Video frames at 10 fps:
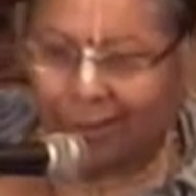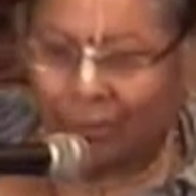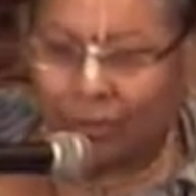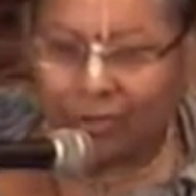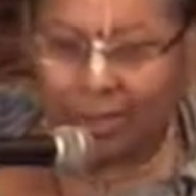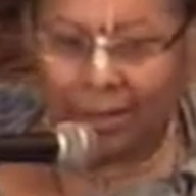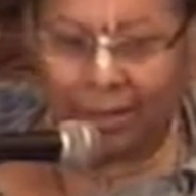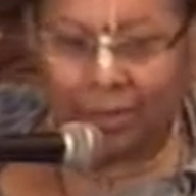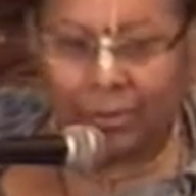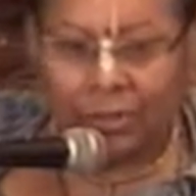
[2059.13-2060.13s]
You see,
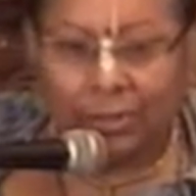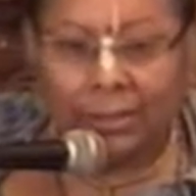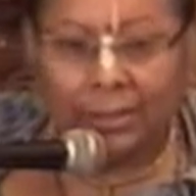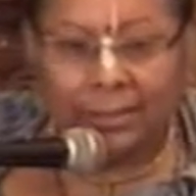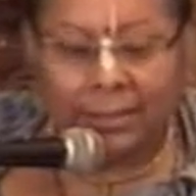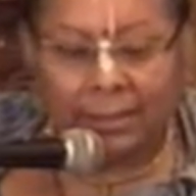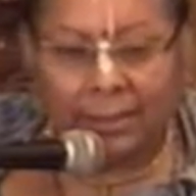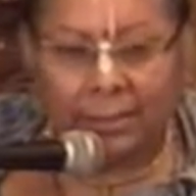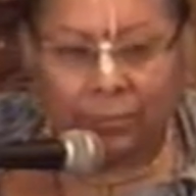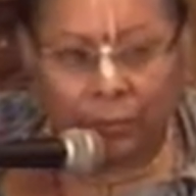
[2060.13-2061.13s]
in the materialistic
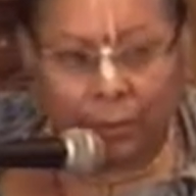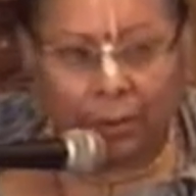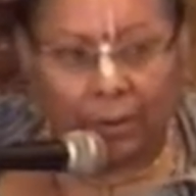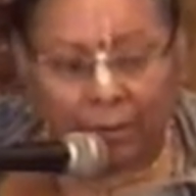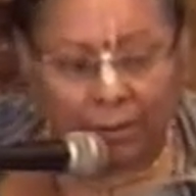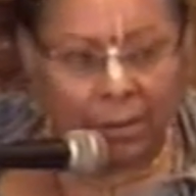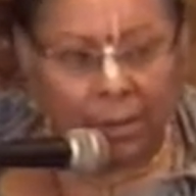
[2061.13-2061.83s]
world,